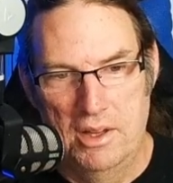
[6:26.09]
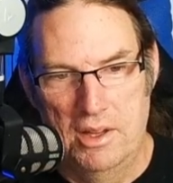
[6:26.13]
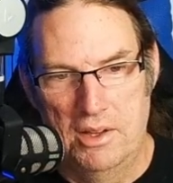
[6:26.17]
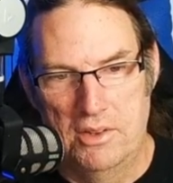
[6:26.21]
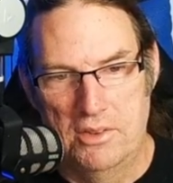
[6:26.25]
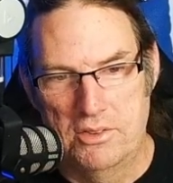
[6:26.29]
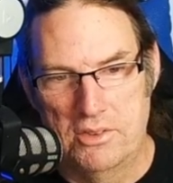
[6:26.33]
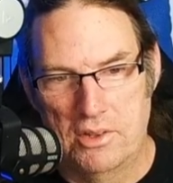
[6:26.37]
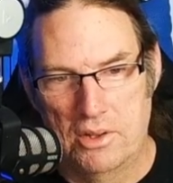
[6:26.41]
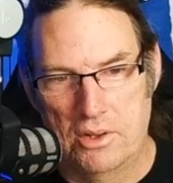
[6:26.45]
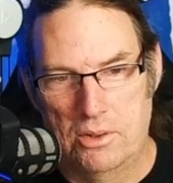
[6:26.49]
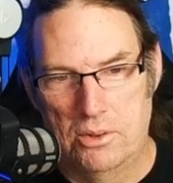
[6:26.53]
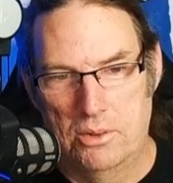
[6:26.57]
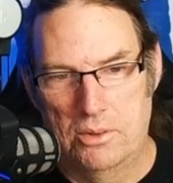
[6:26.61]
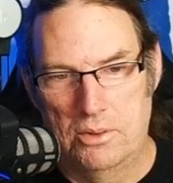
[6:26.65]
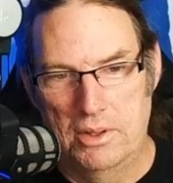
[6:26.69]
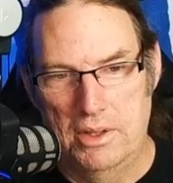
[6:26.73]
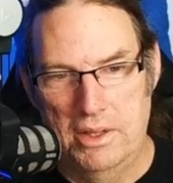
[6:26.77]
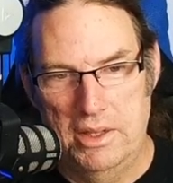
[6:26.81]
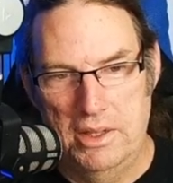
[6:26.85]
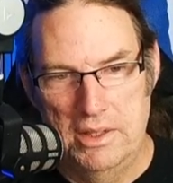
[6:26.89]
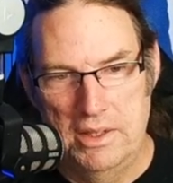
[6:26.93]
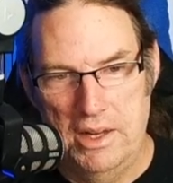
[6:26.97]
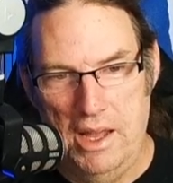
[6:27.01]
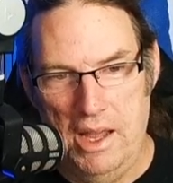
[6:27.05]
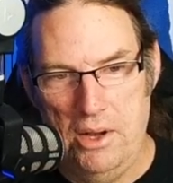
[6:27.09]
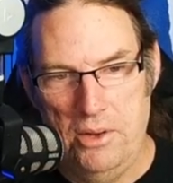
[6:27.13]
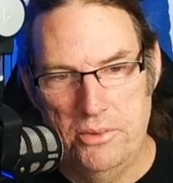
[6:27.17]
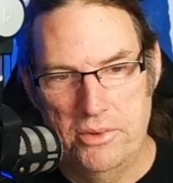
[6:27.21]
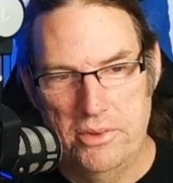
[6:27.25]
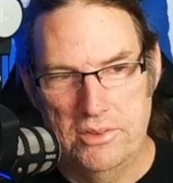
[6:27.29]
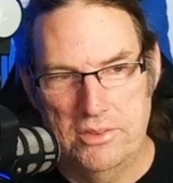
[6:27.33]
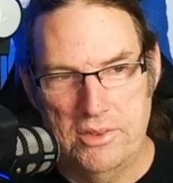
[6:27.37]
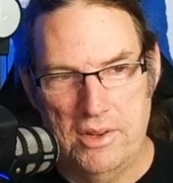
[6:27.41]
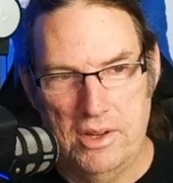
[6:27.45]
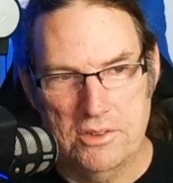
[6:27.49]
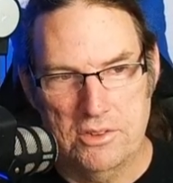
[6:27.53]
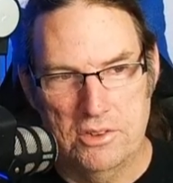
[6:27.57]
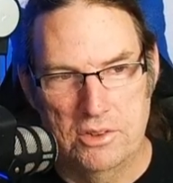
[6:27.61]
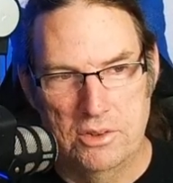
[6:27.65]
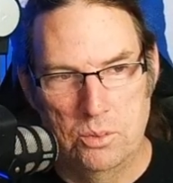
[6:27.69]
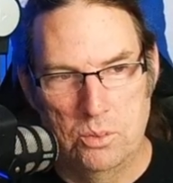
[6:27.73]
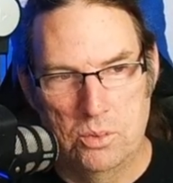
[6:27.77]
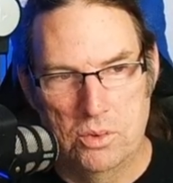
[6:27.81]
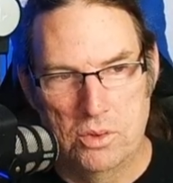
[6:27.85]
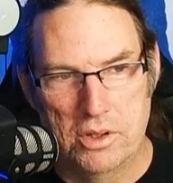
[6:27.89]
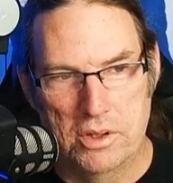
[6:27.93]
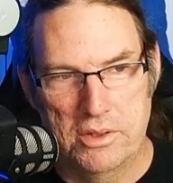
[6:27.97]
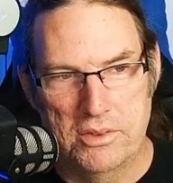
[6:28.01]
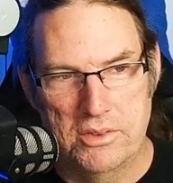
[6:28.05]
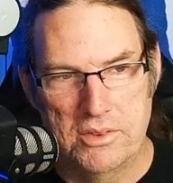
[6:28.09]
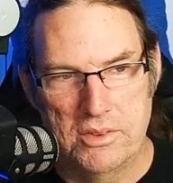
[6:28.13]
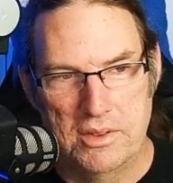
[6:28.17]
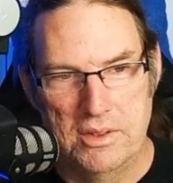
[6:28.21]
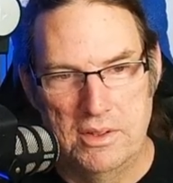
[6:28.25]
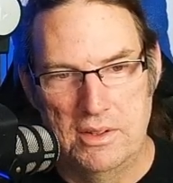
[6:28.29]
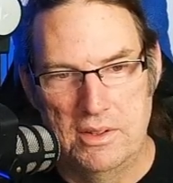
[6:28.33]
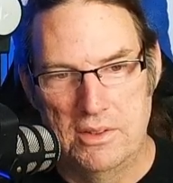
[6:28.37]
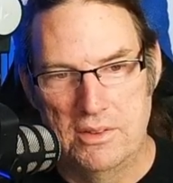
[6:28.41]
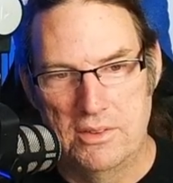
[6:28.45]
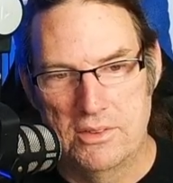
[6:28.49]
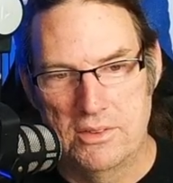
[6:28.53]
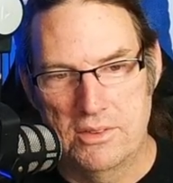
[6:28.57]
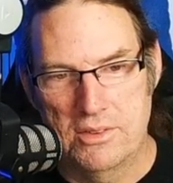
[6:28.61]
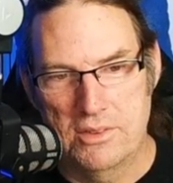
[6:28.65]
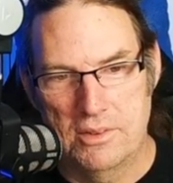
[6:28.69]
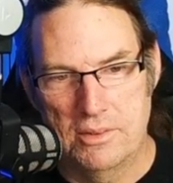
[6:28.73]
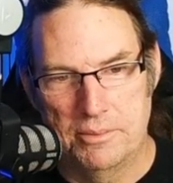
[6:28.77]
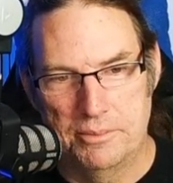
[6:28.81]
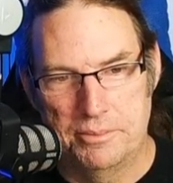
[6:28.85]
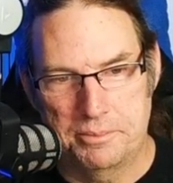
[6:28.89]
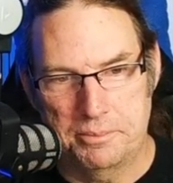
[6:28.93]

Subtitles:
So, and how this actually works is